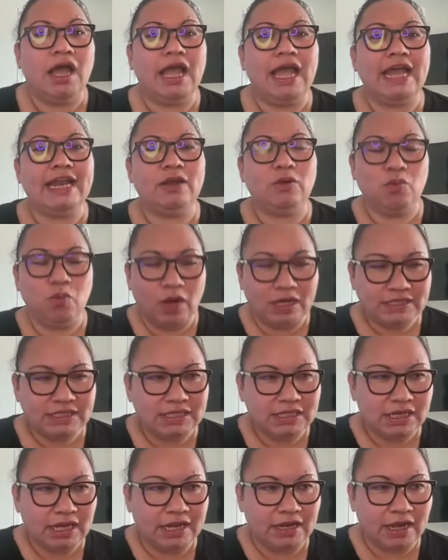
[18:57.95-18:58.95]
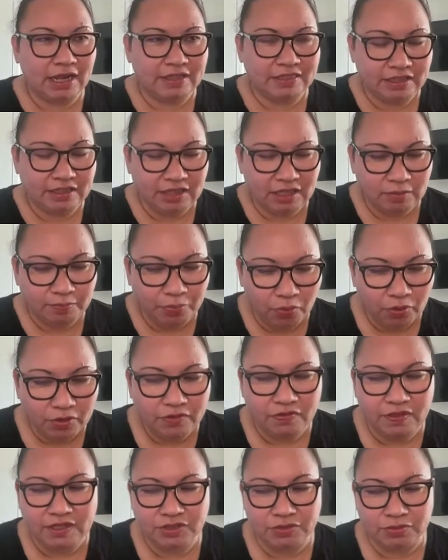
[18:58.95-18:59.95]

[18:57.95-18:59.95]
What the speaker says: And it wasn't, and I think the important thing